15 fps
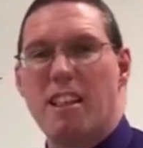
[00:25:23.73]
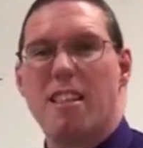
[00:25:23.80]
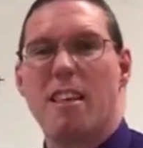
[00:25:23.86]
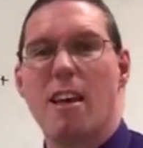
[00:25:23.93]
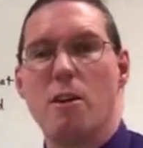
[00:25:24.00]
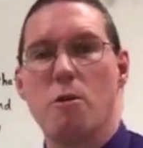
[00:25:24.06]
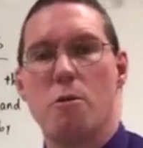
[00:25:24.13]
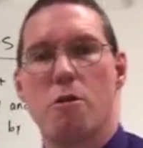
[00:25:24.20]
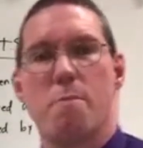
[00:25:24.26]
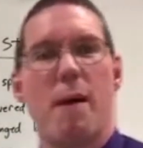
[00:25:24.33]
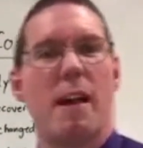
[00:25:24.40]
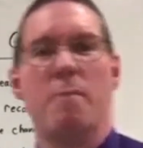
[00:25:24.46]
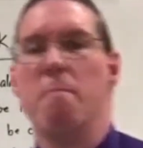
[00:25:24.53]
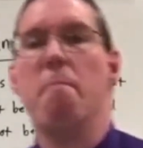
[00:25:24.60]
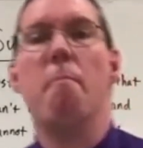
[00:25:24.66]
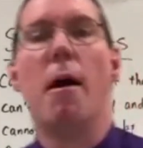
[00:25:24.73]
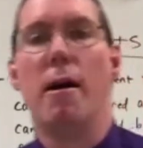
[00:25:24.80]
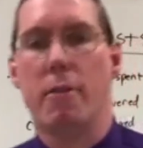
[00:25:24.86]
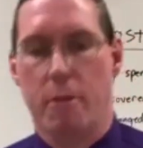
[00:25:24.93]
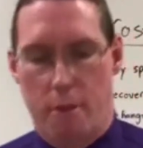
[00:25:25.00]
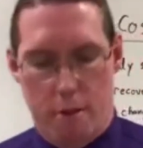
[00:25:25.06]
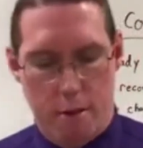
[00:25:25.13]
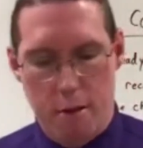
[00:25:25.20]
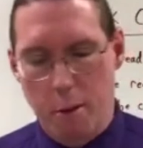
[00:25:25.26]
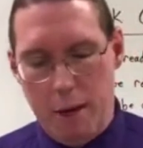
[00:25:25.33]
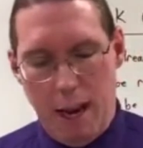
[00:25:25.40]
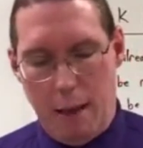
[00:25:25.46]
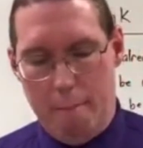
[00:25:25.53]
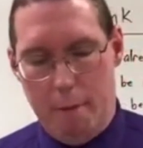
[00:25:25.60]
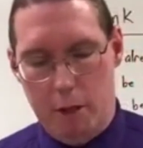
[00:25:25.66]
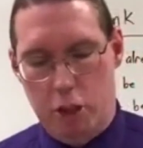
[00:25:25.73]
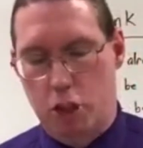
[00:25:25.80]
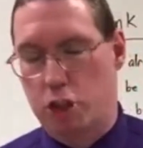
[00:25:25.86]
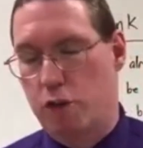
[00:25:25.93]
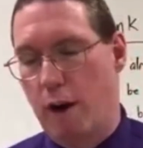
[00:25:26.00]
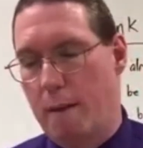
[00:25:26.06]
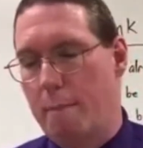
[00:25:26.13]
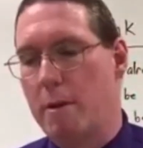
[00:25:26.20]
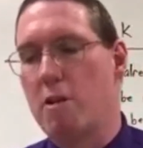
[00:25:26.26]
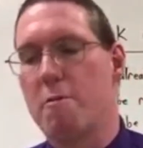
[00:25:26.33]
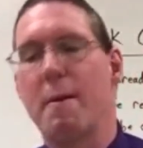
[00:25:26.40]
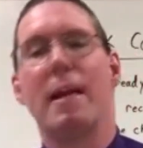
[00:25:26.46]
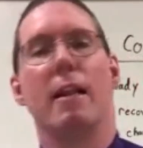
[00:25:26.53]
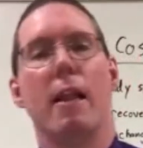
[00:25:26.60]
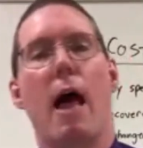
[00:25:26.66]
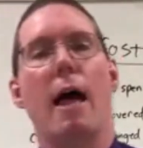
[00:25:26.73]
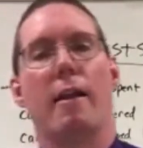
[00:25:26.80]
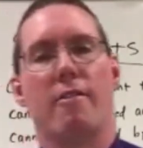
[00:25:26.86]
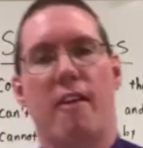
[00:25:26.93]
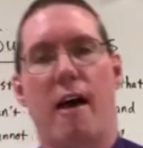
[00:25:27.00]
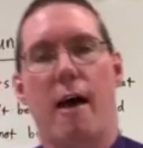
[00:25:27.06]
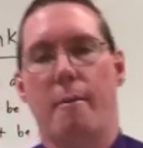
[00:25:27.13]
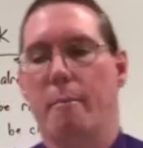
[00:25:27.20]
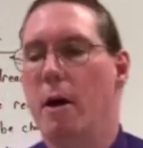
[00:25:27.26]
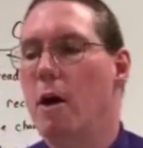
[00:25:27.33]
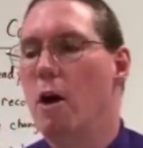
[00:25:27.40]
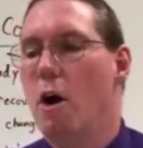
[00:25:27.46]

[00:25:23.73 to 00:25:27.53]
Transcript: let's say you spend months, no, well, not months straight, but you spend a lot of time